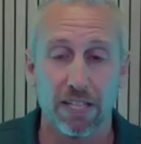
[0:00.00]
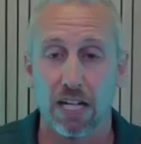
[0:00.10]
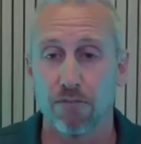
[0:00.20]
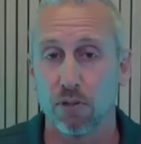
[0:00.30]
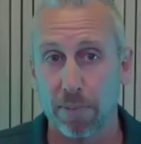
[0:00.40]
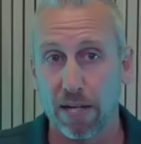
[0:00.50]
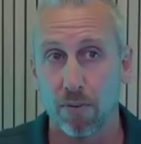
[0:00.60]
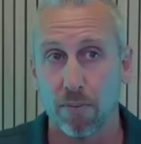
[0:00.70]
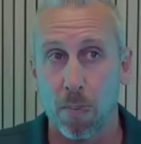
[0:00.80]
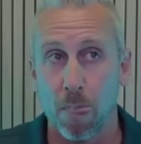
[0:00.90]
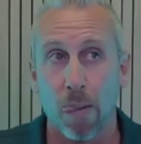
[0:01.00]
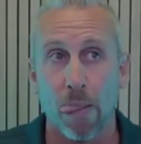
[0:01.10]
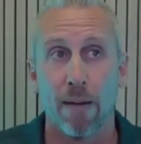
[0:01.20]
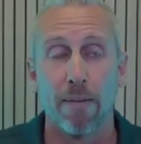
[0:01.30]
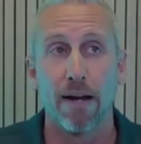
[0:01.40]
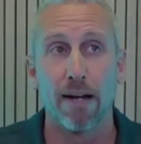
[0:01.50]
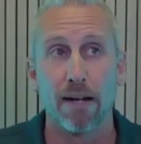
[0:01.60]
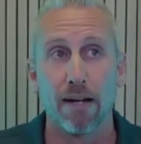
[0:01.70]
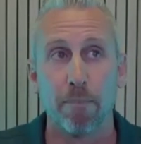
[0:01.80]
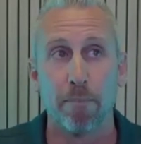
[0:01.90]
careful about
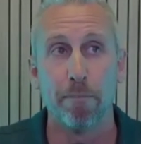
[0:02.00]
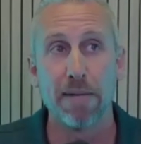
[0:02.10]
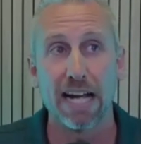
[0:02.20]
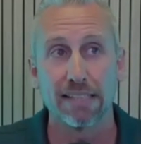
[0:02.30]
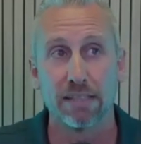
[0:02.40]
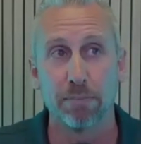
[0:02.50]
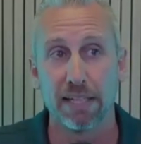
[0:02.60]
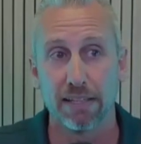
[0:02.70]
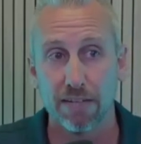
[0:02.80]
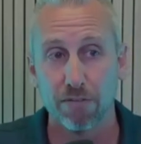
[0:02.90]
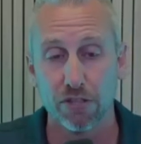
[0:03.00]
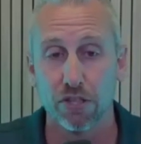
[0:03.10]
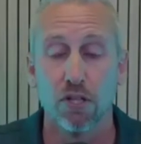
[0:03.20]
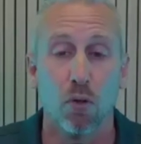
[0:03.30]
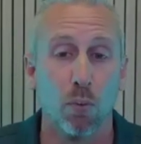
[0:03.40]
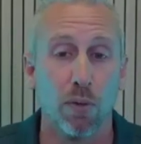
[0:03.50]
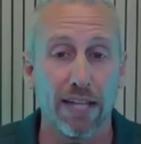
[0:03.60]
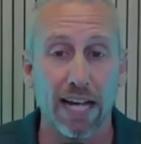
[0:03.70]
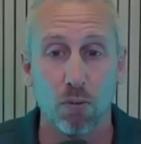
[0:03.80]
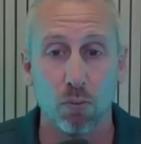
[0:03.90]
maxing my leverage
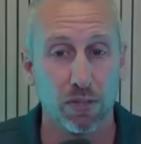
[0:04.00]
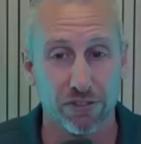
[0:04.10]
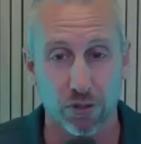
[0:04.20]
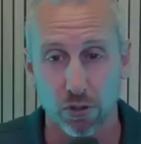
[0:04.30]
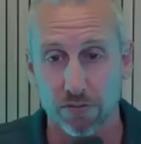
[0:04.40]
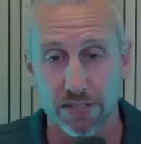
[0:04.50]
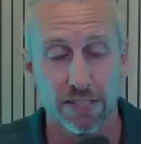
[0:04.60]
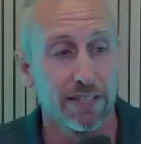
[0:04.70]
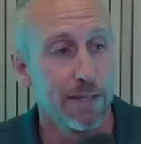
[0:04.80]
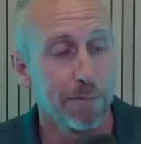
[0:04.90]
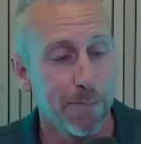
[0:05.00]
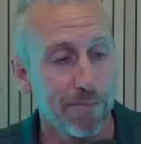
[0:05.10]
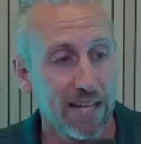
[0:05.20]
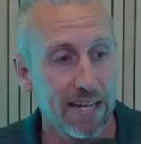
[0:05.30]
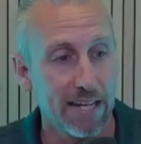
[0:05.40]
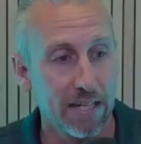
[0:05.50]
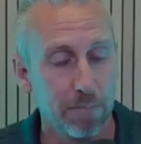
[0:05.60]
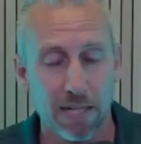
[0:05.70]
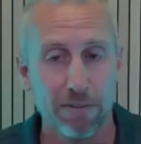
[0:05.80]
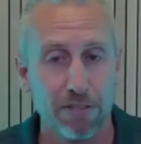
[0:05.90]
without reserves,
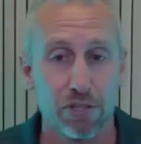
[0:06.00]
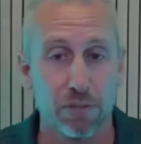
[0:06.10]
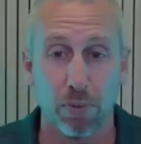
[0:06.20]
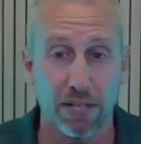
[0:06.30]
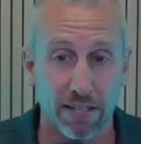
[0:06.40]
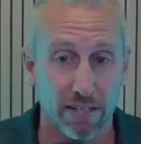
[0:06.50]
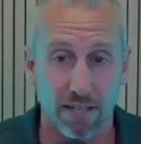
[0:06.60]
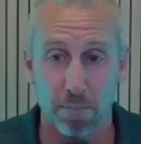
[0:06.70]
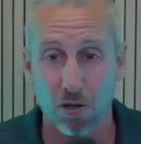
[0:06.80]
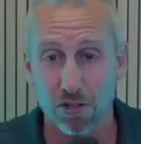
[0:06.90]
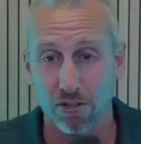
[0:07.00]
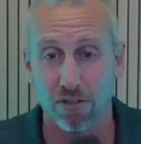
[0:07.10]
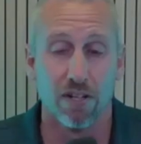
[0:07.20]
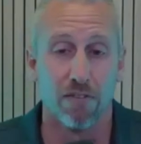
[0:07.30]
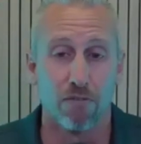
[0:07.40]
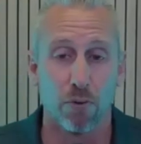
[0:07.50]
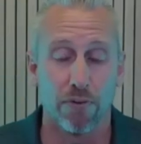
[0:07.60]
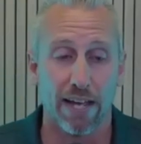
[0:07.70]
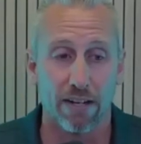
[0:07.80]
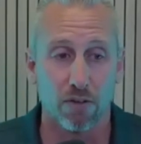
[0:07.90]
and maybe just bring in a partner for
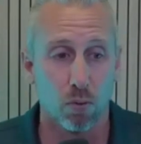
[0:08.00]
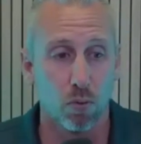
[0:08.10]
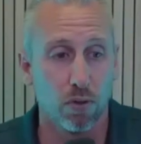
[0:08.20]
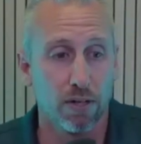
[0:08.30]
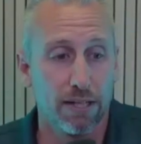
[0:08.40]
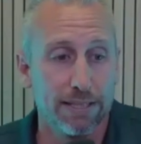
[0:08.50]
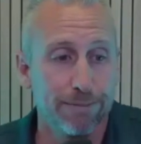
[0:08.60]
that, or